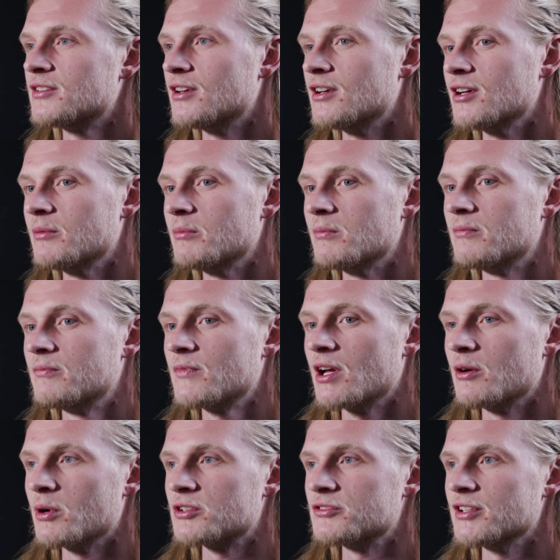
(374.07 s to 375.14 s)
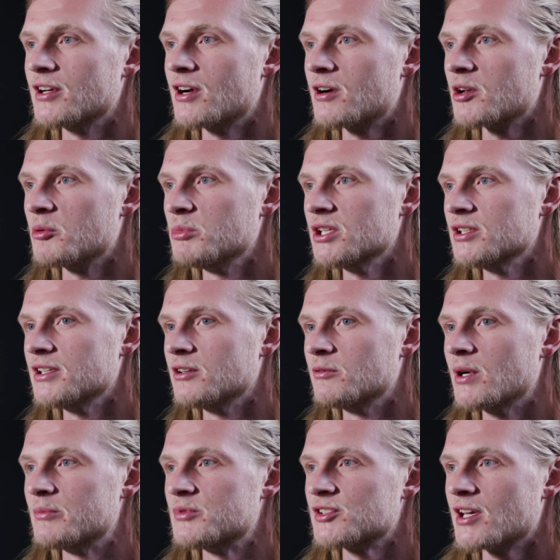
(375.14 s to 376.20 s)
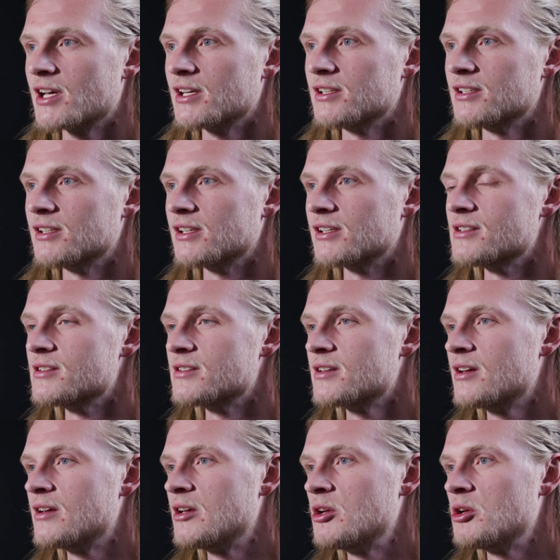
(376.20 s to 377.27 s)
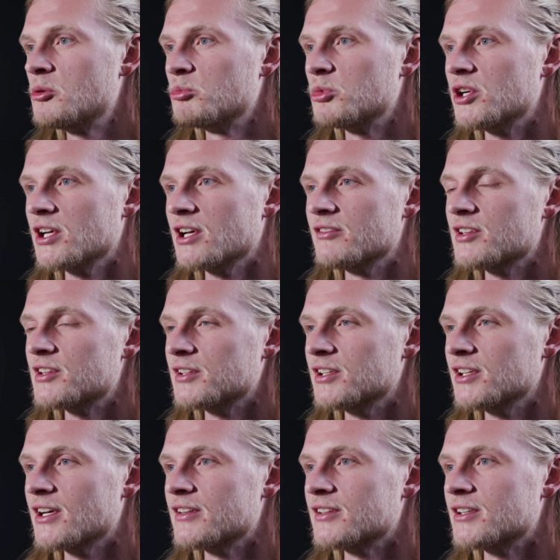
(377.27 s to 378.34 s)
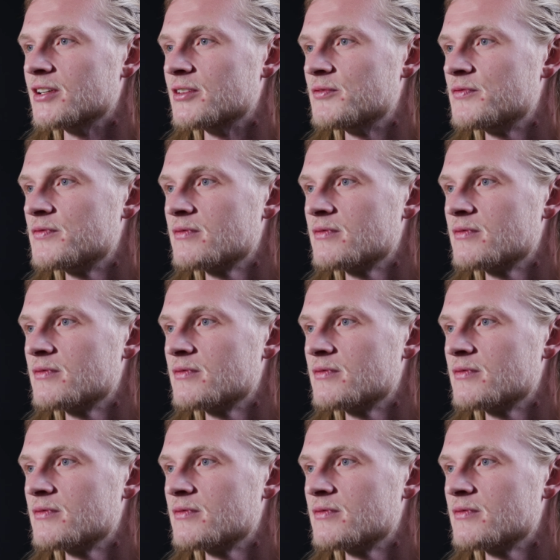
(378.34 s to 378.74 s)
Um, I worked really hard on building a website and putting everything together